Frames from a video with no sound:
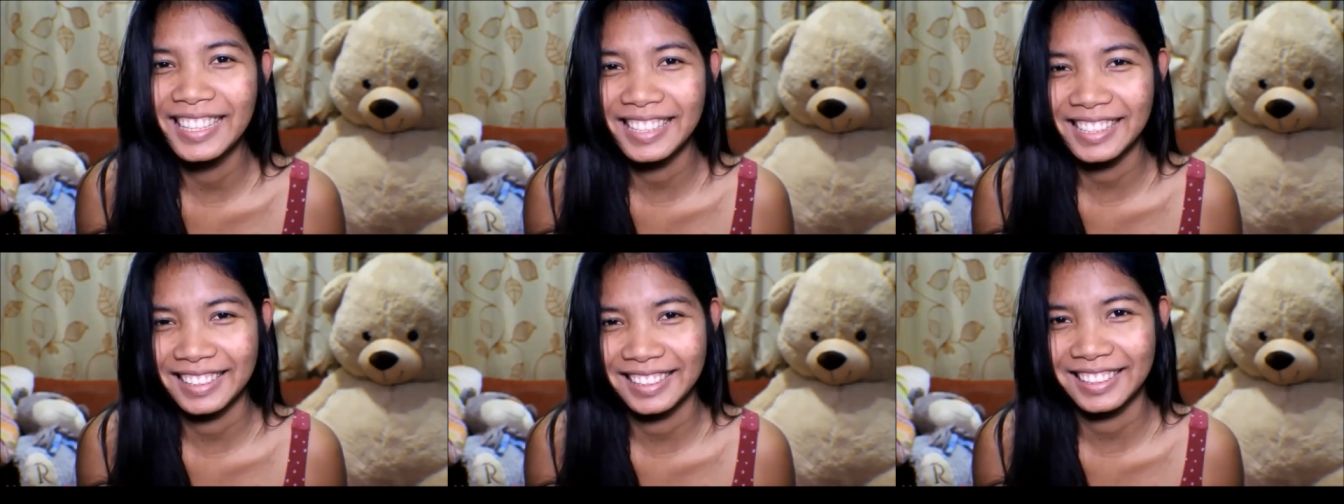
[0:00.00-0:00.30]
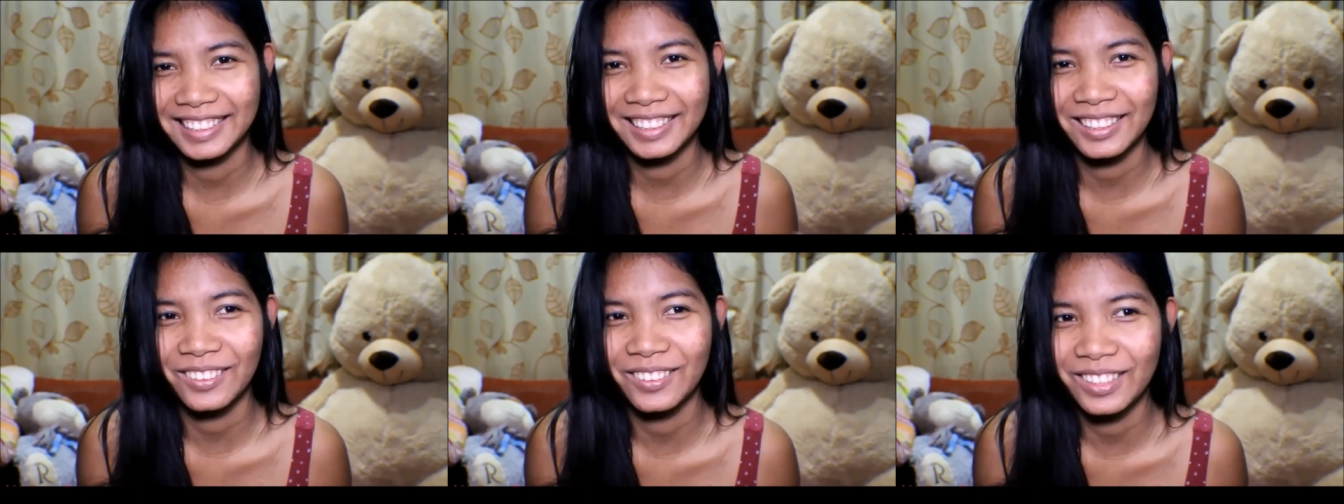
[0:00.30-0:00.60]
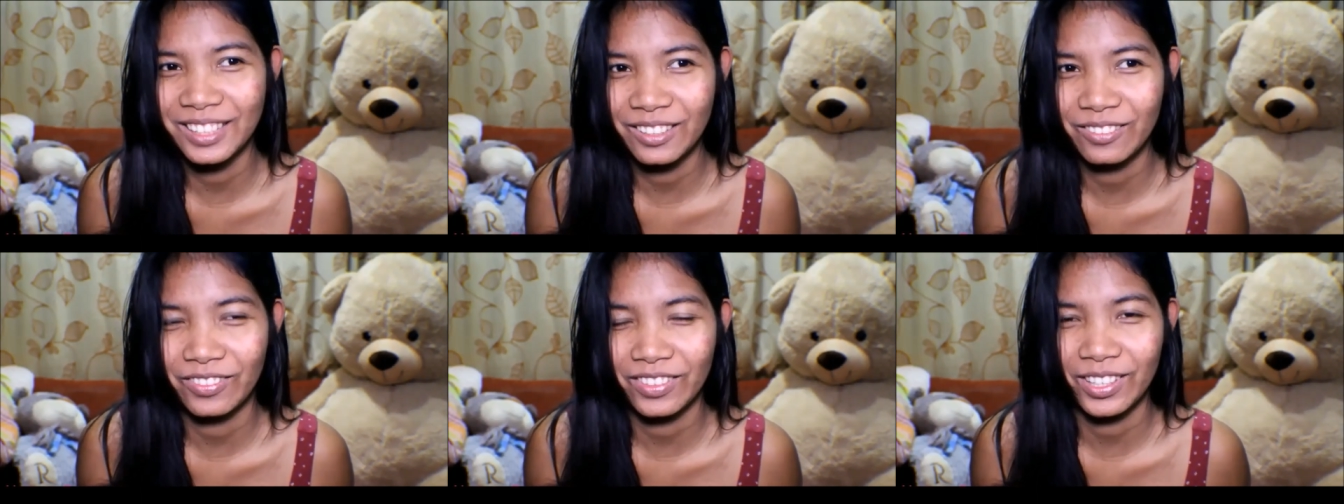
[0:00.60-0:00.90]
it's
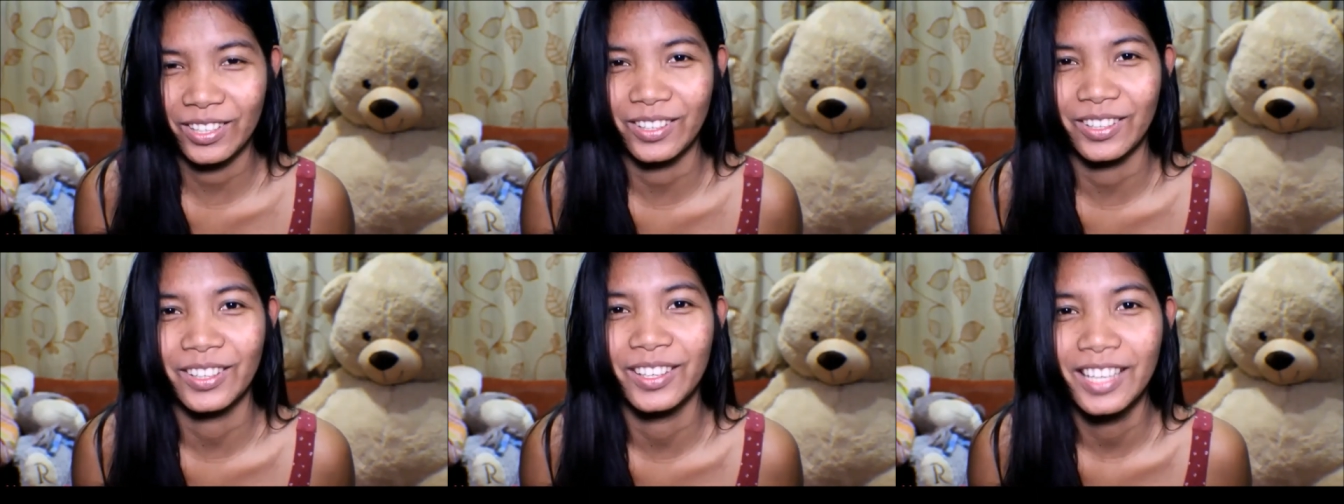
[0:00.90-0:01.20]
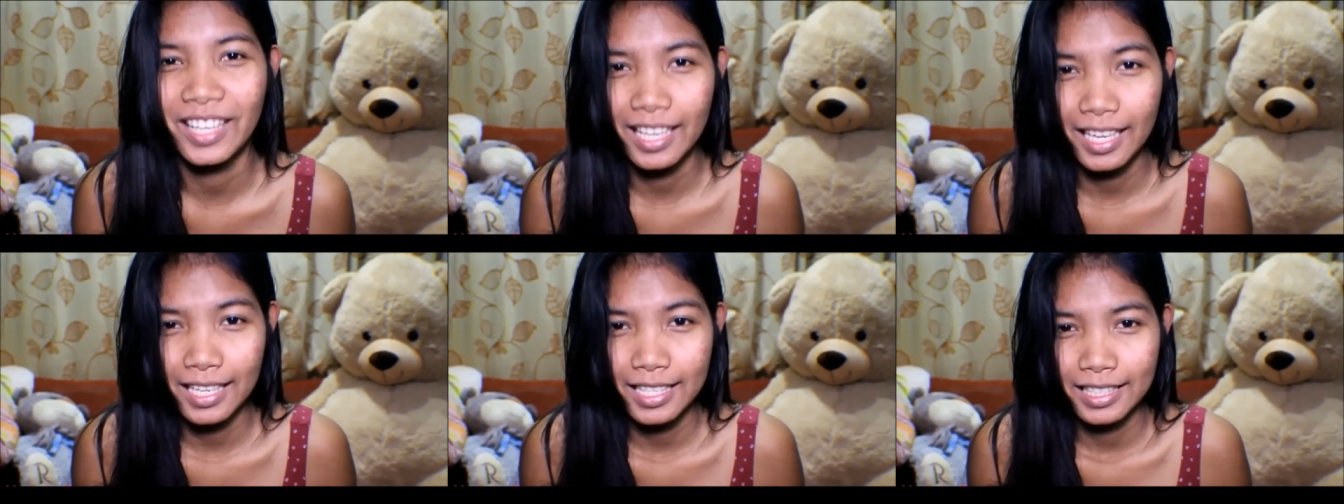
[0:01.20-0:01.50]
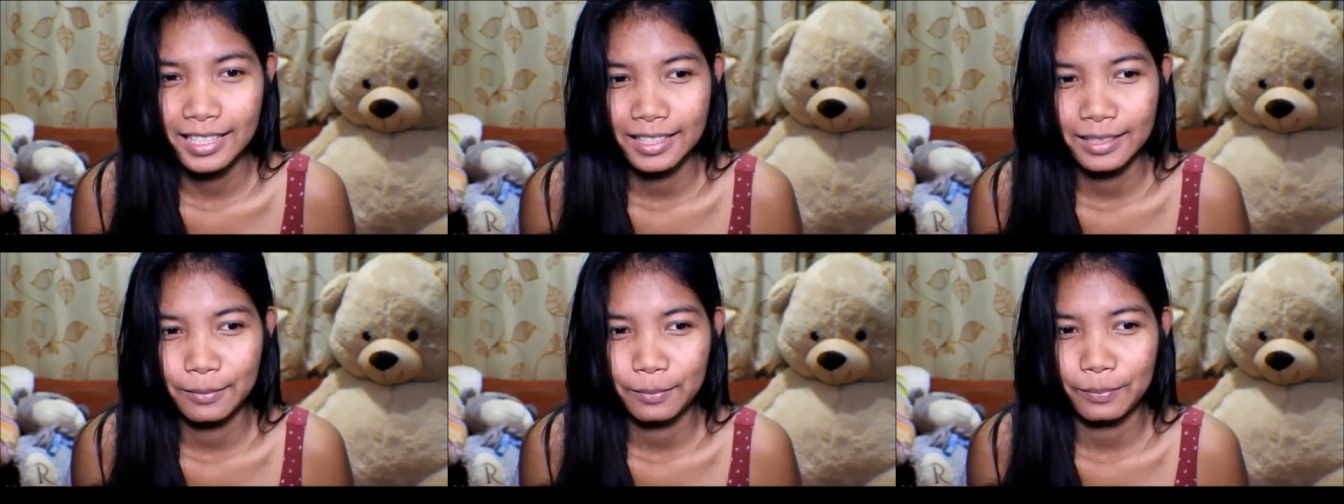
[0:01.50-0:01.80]
so difficult.
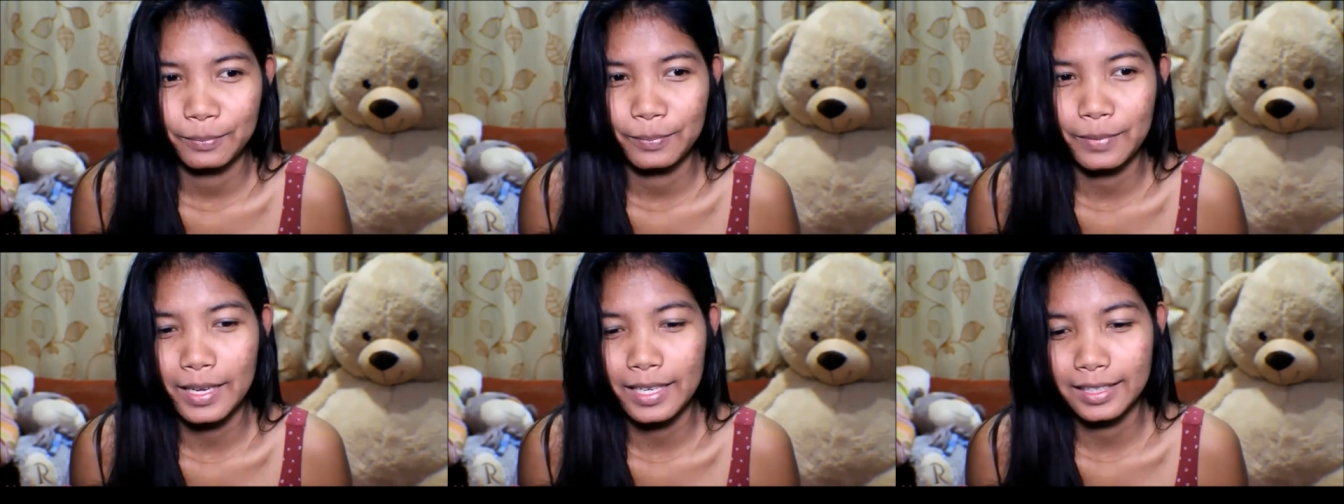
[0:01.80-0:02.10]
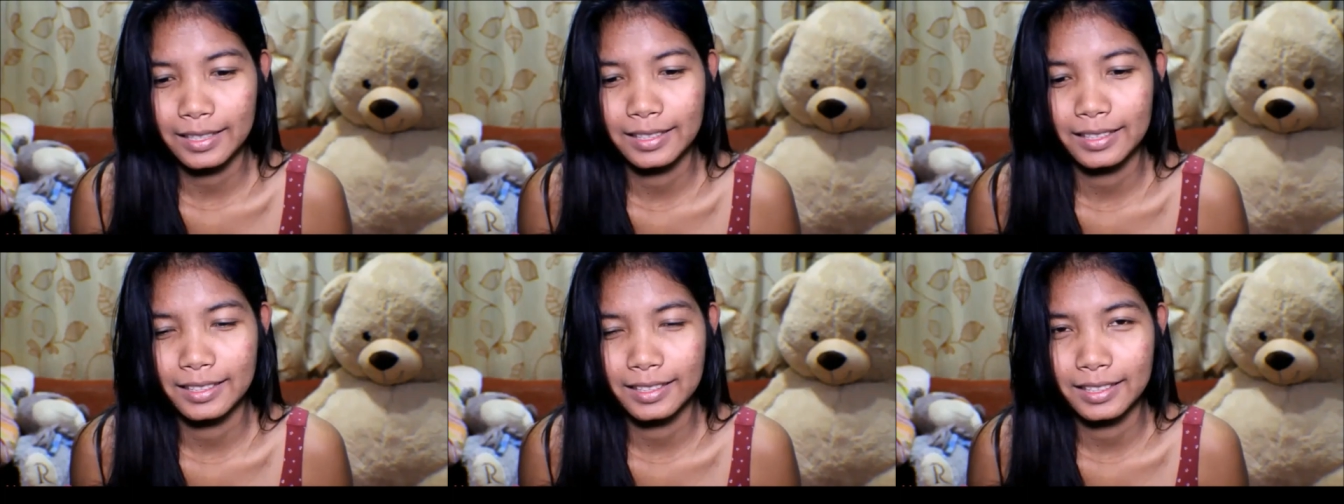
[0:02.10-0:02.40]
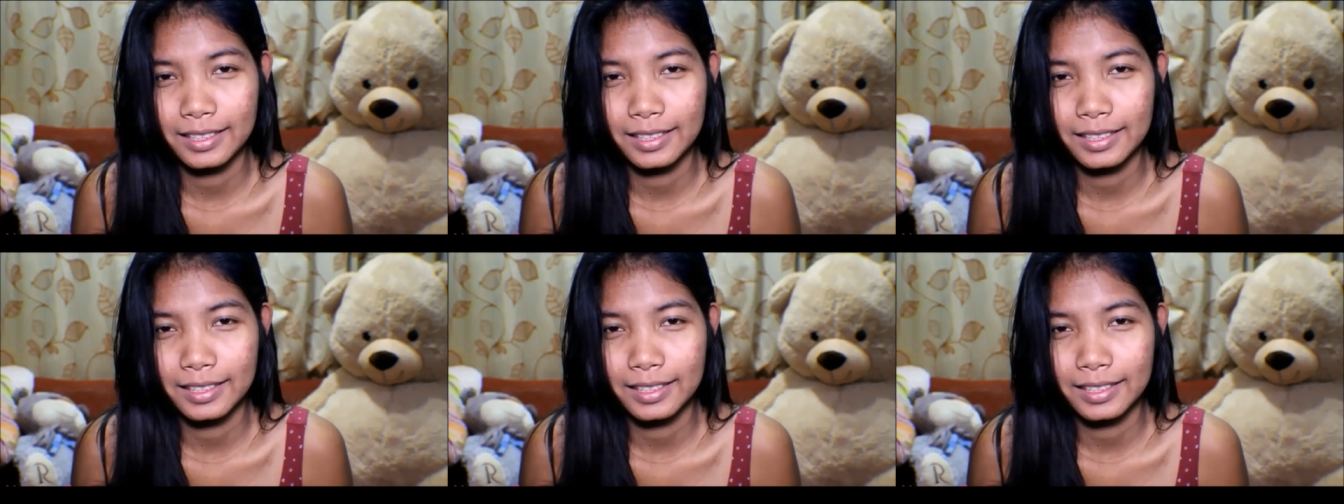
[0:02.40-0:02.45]
But